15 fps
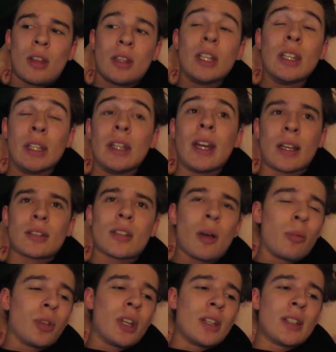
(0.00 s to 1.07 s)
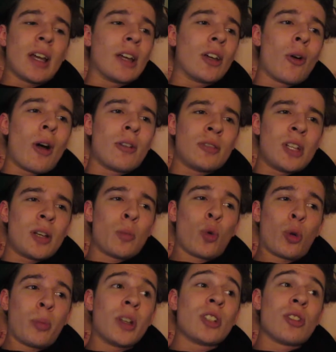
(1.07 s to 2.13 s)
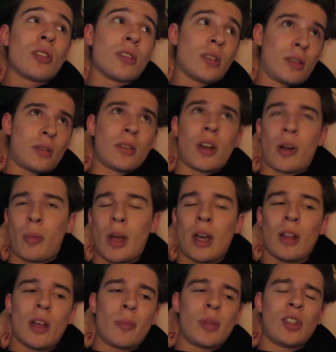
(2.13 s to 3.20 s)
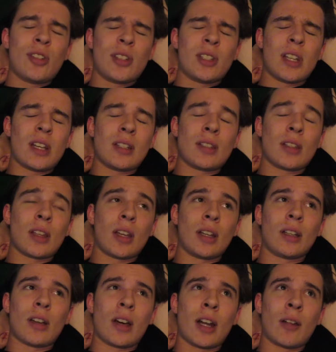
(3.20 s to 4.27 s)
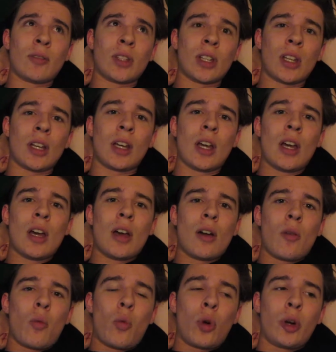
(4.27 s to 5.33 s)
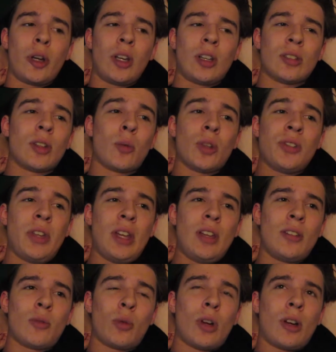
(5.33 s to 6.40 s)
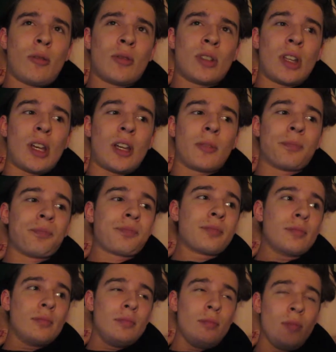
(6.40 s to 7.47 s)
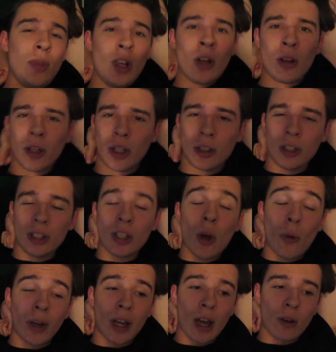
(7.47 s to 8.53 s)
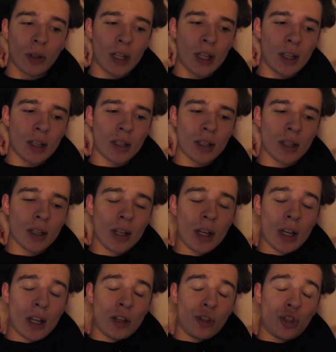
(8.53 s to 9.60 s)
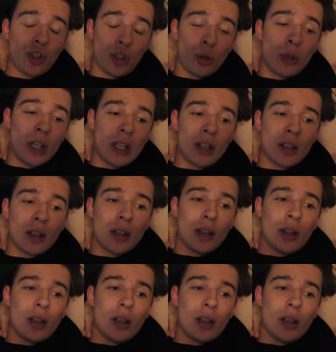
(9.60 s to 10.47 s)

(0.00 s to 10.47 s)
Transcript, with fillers: then the next couple days I can go out and take more pictures and stockpile up. It's just nice to like not have to like worry, because there was days where I was like literally going out and shooting